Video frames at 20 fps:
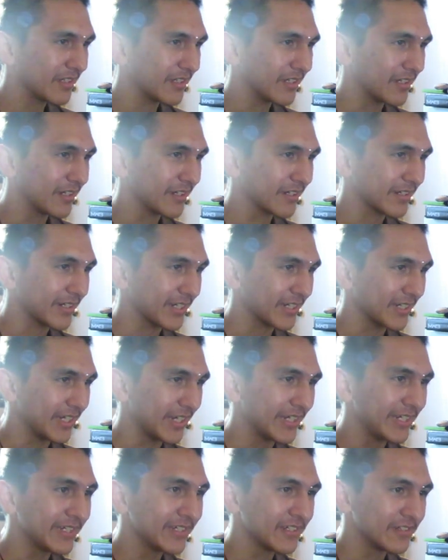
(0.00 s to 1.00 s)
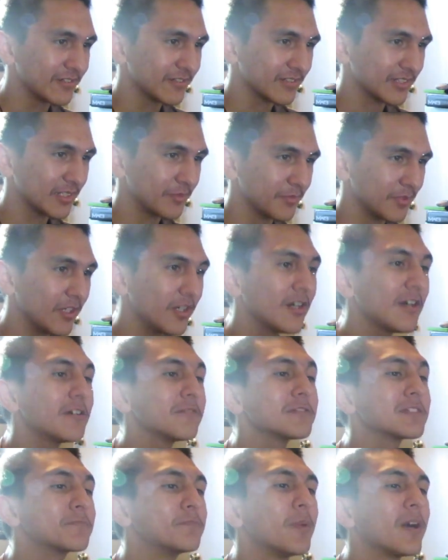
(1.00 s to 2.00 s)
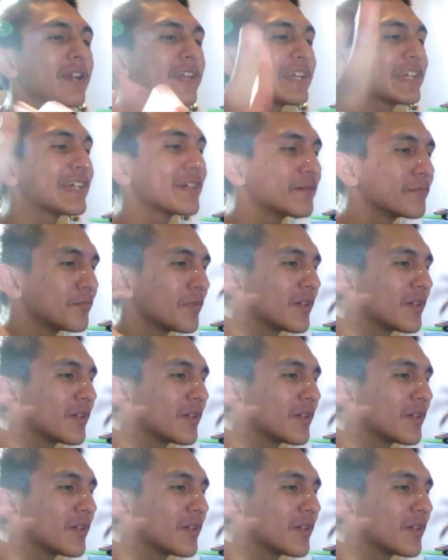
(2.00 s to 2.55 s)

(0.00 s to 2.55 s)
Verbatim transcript: okay, I didn't know a couple. Oh, it was Bunny.